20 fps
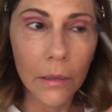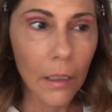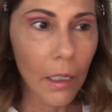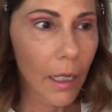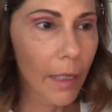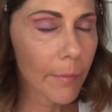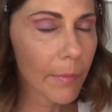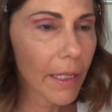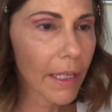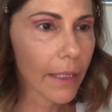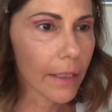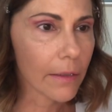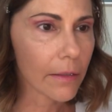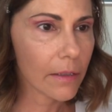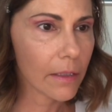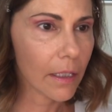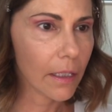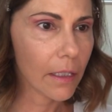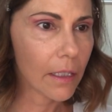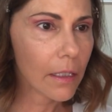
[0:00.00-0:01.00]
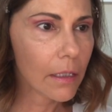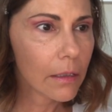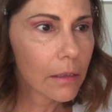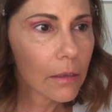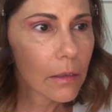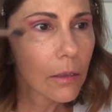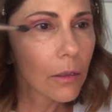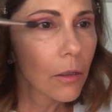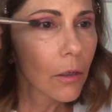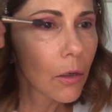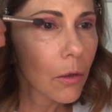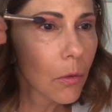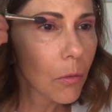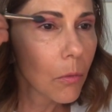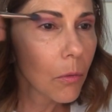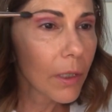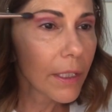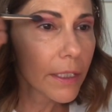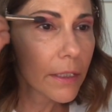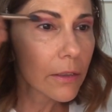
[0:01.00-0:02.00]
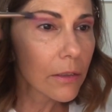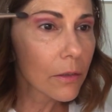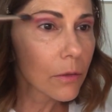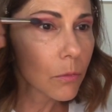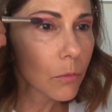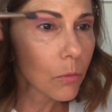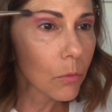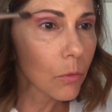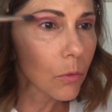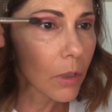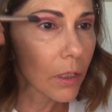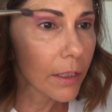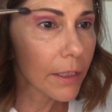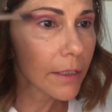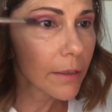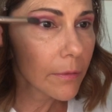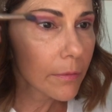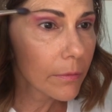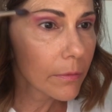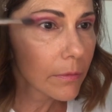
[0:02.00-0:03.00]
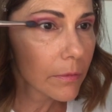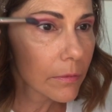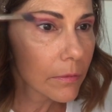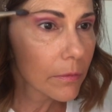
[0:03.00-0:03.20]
I'm asking, what is the one